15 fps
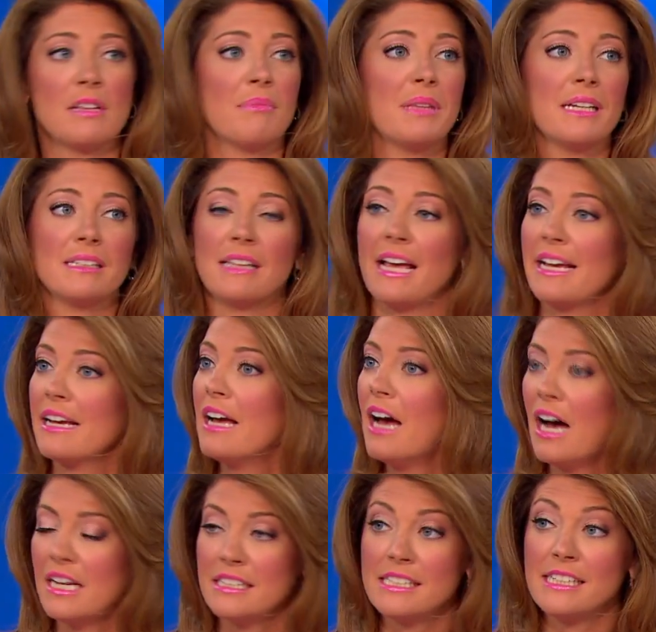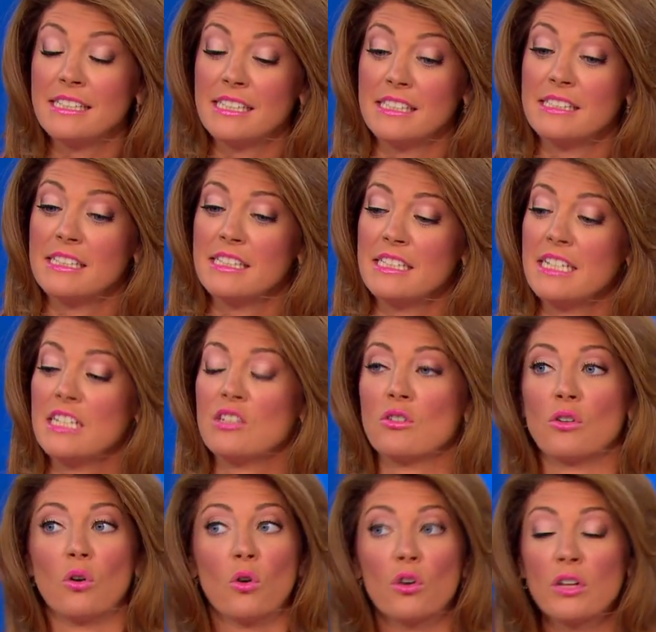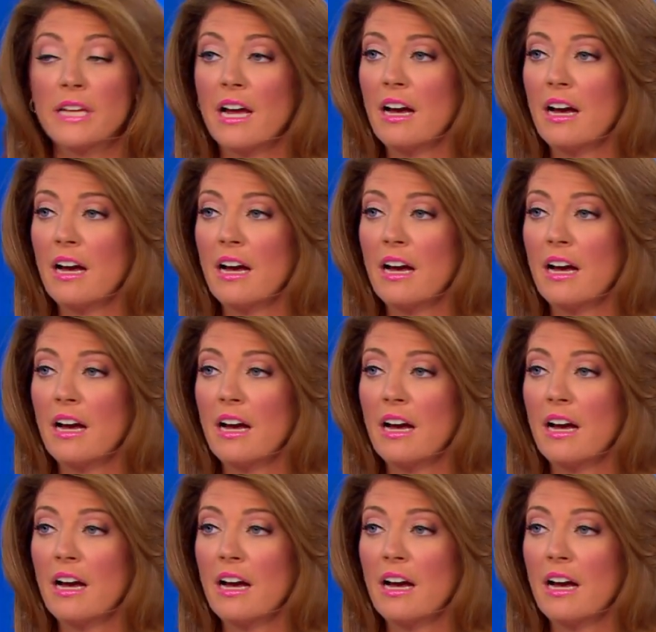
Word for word: something like Huntington's disease or early